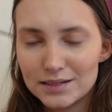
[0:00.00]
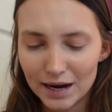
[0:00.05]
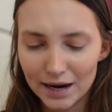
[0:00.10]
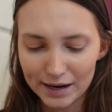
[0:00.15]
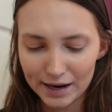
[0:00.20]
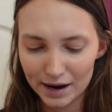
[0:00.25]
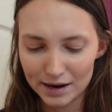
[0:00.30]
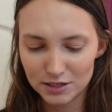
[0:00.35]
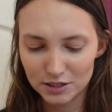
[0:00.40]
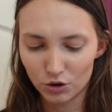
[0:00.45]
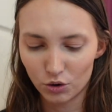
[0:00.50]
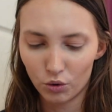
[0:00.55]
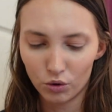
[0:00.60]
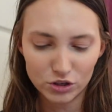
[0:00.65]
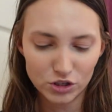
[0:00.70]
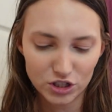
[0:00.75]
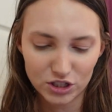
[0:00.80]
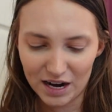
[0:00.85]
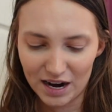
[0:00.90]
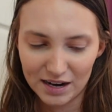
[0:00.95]
I guess, or
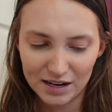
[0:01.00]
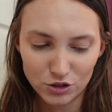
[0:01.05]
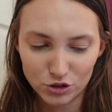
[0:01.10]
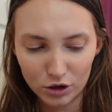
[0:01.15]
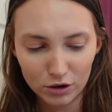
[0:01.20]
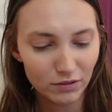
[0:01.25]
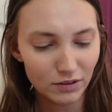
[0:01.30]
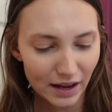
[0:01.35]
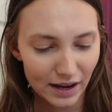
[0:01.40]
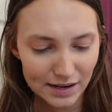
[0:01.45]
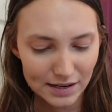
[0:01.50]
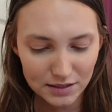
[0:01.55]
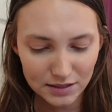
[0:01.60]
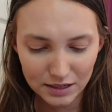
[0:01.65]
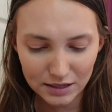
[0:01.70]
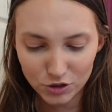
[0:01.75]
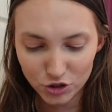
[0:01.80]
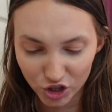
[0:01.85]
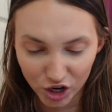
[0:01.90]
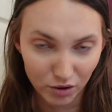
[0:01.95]
just any sort of layers
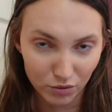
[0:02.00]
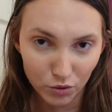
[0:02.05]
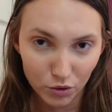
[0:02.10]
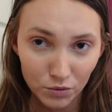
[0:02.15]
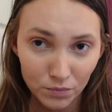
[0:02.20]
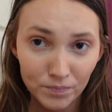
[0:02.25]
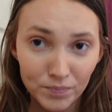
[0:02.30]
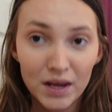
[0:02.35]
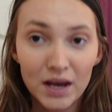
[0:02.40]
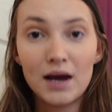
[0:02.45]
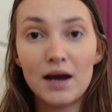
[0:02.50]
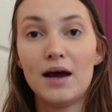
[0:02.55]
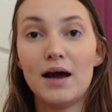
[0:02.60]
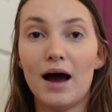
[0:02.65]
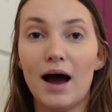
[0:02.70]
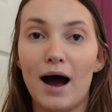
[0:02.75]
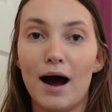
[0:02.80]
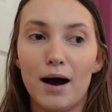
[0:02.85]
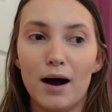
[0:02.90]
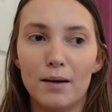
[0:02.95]
in general.
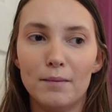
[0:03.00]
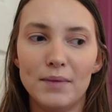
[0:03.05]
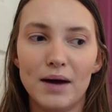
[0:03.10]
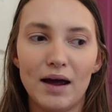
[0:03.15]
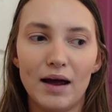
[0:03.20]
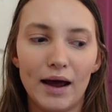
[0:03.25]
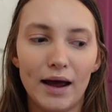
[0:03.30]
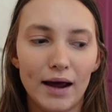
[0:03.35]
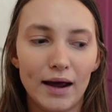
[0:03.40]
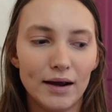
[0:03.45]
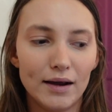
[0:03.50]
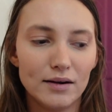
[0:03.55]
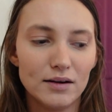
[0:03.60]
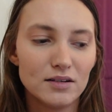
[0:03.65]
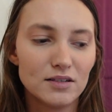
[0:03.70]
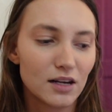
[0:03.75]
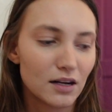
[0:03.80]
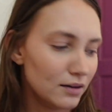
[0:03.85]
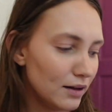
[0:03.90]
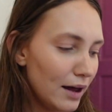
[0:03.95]

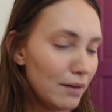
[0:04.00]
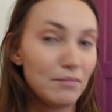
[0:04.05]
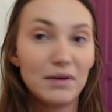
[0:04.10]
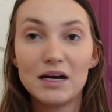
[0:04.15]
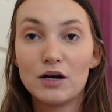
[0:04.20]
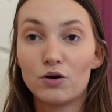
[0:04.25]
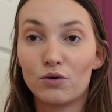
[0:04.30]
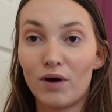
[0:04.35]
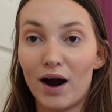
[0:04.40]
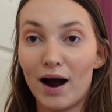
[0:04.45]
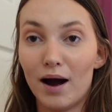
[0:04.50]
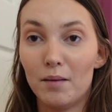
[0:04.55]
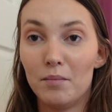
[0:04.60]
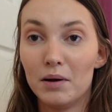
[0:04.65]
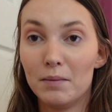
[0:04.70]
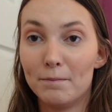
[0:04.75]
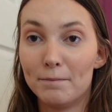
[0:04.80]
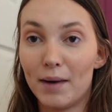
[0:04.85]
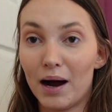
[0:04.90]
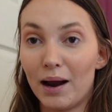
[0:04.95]
And let me
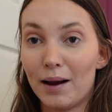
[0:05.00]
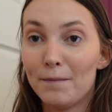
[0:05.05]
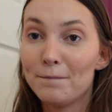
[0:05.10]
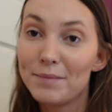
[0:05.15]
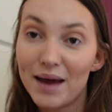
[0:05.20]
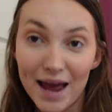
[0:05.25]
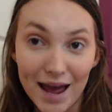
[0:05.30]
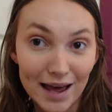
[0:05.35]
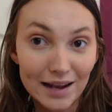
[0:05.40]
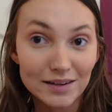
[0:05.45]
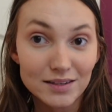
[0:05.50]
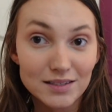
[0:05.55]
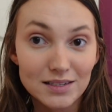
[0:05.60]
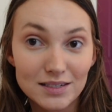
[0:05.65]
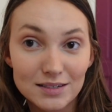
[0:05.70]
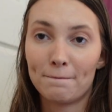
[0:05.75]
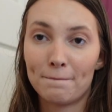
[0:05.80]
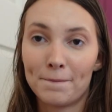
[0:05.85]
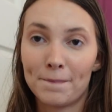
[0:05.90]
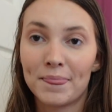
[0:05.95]
grab my
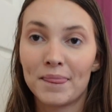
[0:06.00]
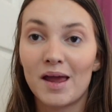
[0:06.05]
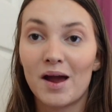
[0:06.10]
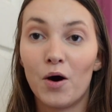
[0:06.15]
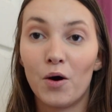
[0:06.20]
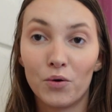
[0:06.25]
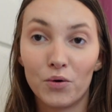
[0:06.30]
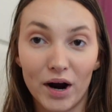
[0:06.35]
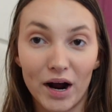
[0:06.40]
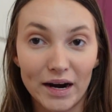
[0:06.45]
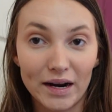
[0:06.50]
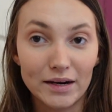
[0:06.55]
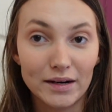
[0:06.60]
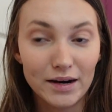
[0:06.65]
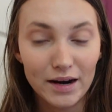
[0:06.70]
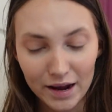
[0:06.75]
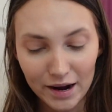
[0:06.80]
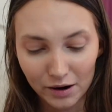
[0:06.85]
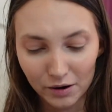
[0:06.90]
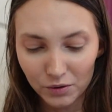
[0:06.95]
pants. Alrighty,
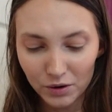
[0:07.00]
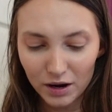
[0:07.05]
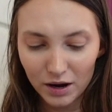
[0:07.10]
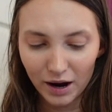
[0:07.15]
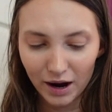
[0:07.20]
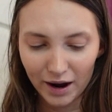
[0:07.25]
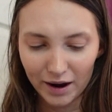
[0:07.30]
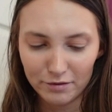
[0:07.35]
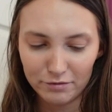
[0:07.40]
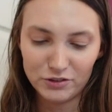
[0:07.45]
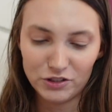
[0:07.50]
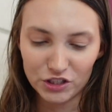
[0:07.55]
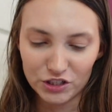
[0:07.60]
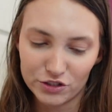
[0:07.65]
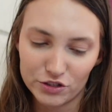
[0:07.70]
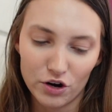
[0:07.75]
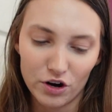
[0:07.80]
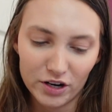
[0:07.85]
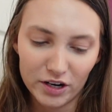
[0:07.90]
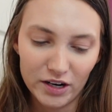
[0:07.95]
now I've
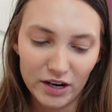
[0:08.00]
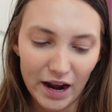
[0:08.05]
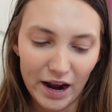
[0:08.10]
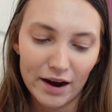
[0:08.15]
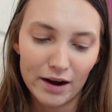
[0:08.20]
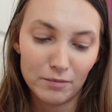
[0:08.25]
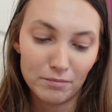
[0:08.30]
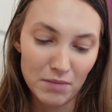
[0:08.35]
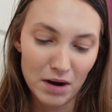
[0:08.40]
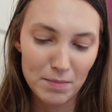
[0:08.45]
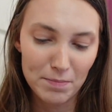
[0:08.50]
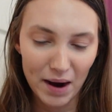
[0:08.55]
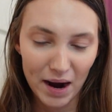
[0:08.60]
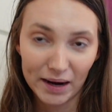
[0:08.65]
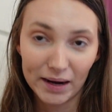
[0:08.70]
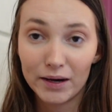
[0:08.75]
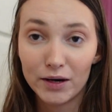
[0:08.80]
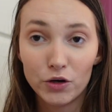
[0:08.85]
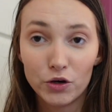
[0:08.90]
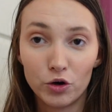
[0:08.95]
just gotten out my
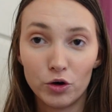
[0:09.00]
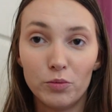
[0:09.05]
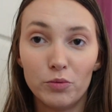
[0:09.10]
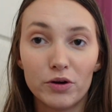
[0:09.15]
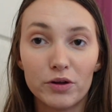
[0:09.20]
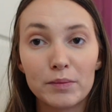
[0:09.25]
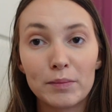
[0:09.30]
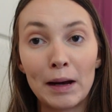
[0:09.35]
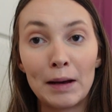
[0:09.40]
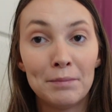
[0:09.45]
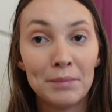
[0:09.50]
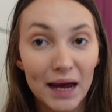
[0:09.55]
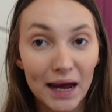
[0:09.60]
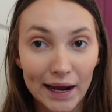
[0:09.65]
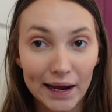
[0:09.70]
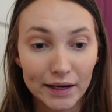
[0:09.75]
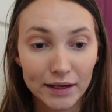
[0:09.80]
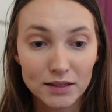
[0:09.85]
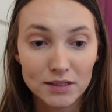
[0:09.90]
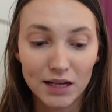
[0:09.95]
packing cube with my
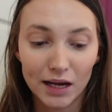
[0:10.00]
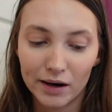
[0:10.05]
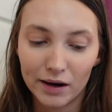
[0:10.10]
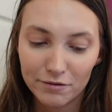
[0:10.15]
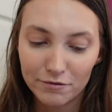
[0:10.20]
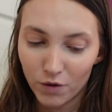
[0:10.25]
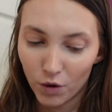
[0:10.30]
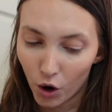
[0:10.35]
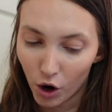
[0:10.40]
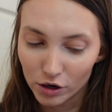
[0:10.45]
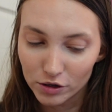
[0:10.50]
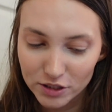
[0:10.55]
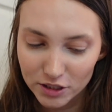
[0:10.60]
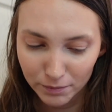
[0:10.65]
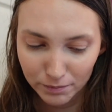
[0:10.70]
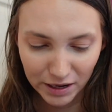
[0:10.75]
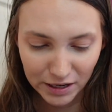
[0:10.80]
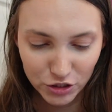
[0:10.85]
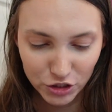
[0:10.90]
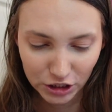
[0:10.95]
pants, and I forgot to
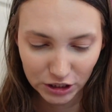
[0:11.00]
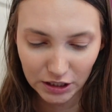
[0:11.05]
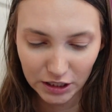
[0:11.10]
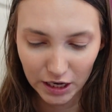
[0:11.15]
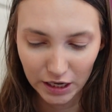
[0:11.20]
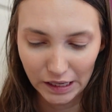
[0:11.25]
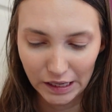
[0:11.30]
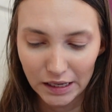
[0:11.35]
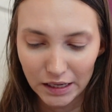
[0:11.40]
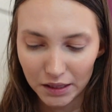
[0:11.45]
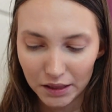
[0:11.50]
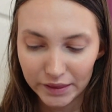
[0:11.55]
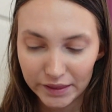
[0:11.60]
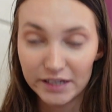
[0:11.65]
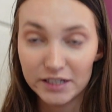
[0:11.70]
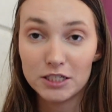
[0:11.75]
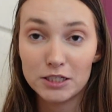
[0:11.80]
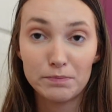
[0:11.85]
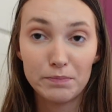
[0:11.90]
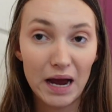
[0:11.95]
mention that in
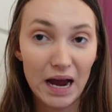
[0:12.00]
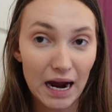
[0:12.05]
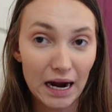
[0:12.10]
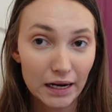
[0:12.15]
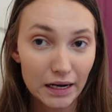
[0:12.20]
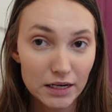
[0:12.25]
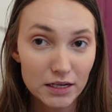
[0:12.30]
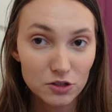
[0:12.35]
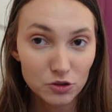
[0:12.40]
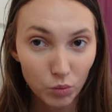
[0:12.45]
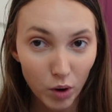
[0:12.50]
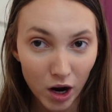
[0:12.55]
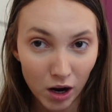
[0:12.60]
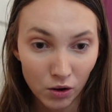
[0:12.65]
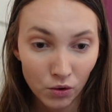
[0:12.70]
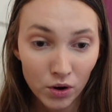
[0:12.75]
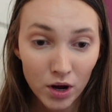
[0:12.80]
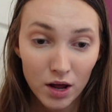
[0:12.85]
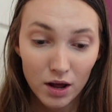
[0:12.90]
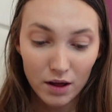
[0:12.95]
this pack as
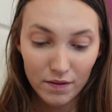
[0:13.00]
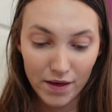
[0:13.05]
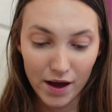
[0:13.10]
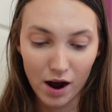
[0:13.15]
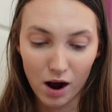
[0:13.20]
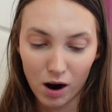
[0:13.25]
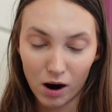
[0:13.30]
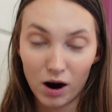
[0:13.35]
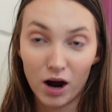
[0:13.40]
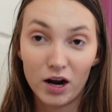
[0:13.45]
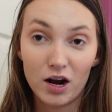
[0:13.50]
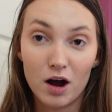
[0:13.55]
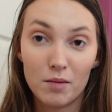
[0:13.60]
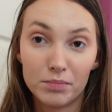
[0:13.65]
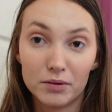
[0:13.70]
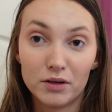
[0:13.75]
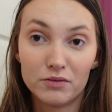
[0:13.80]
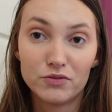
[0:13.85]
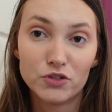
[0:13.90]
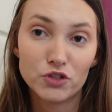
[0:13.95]
well, there are a
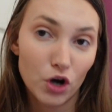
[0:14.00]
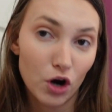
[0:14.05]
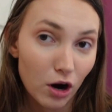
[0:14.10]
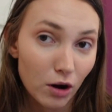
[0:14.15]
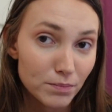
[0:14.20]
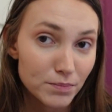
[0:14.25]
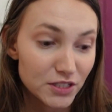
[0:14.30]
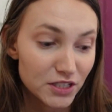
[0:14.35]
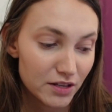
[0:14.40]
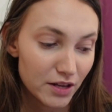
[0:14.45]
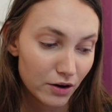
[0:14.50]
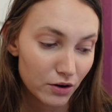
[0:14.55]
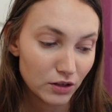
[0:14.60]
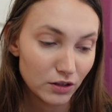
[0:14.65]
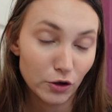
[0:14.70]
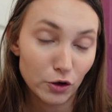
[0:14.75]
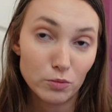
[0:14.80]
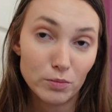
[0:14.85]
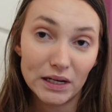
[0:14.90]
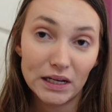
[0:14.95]
couple of tops that are a
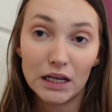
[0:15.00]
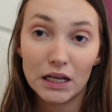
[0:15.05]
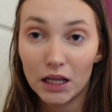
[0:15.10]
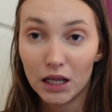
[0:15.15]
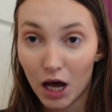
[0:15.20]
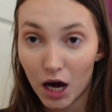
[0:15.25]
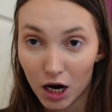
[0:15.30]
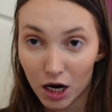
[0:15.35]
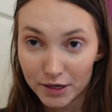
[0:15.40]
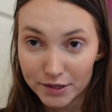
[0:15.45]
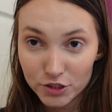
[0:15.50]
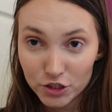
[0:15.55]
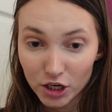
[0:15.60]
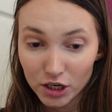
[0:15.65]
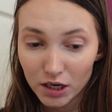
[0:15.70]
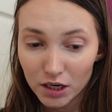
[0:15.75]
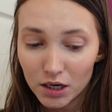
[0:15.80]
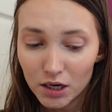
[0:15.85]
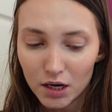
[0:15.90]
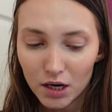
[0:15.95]
little bit
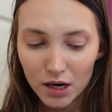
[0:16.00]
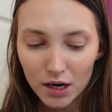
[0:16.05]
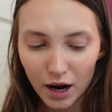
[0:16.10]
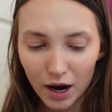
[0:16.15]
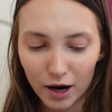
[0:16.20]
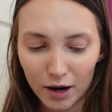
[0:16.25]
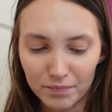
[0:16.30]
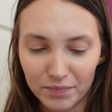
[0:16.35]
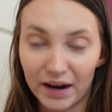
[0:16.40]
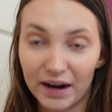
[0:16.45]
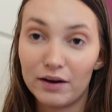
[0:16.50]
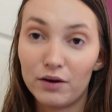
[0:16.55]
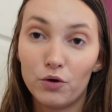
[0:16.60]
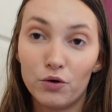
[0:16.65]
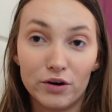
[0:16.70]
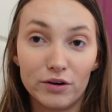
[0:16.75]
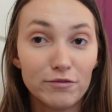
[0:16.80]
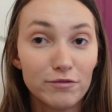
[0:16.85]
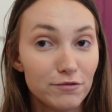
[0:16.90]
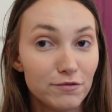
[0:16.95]
larger that I
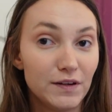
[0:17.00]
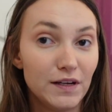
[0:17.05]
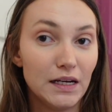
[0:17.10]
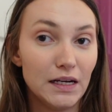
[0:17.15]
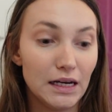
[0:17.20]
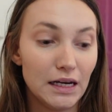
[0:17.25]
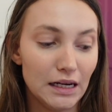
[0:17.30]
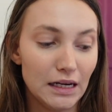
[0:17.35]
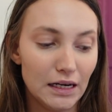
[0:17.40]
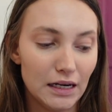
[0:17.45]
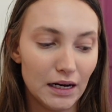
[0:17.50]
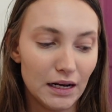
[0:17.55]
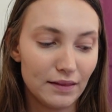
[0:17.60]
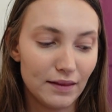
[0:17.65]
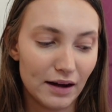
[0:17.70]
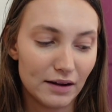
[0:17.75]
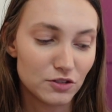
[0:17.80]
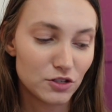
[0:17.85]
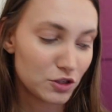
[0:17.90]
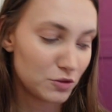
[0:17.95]
couldn't fit in
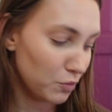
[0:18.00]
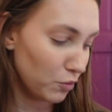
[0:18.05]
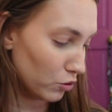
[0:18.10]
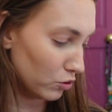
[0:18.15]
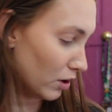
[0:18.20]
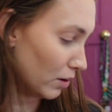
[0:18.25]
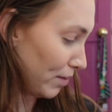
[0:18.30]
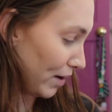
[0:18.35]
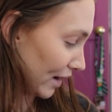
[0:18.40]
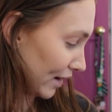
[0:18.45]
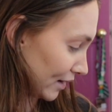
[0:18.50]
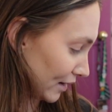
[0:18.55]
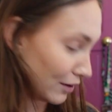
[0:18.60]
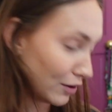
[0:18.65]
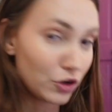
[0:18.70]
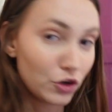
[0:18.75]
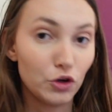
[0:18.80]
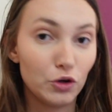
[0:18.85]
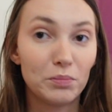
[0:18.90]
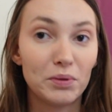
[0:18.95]
that smaller packing
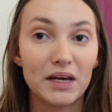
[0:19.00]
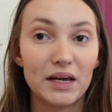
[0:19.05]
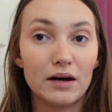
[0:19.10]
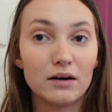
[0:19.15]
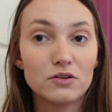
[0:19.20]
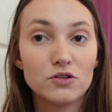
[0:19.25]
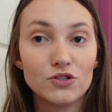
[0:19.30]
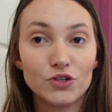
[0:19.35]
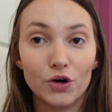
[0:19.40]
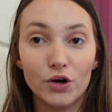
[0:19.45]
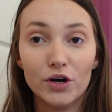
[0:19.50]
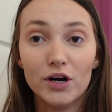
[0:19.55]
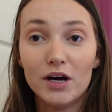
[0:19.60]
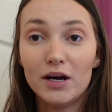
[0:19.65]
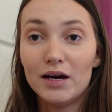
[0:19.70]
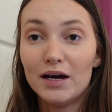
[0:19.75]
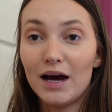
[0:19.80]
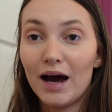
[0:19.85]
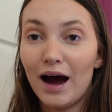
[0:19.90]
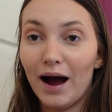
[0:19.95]
cube here. So
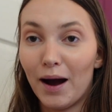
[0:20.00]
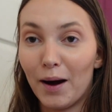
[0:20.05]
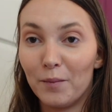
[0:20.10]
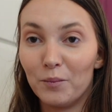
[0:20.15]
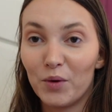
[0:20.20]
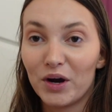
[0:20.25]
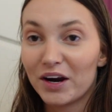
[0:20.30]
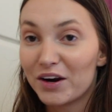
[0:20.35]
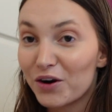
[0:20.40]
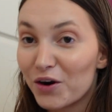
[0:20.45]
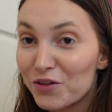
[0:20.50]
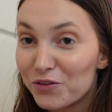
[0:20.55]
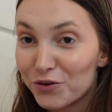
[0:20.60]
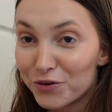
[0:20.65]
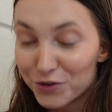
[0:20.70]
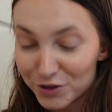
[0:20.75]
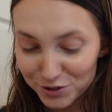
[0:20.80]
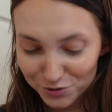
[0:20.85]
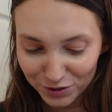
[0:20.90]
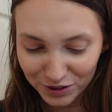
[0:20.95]
we're gonna go through
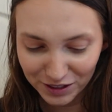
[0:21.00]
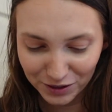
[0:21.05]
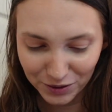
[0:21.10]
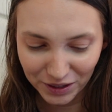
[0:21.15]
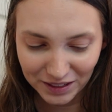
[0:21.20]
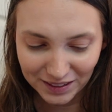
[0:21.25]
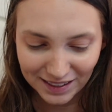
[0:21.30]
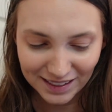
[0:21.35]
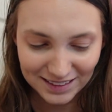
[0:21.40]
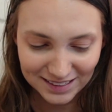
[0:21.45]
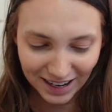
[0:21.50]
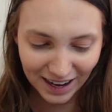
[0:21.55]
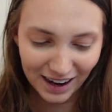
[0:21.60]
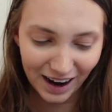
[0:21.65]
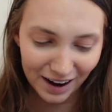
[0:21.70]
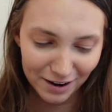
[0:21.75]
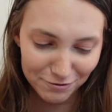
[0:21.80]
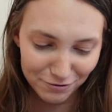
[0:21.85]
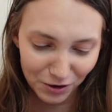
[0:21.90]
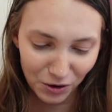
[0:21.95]
this really quickly because I
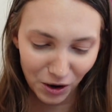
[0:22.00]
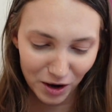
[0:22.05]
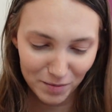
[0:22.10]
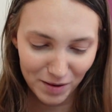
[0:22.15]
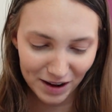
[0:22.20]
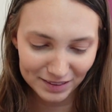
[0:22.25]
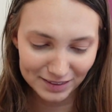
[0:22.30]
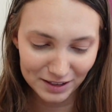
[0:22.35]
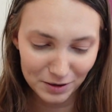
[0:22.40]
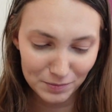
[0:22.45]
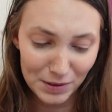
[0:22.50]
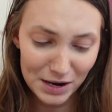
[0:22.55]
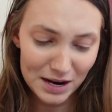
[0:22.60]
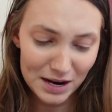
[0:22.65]
kind of forgot about them.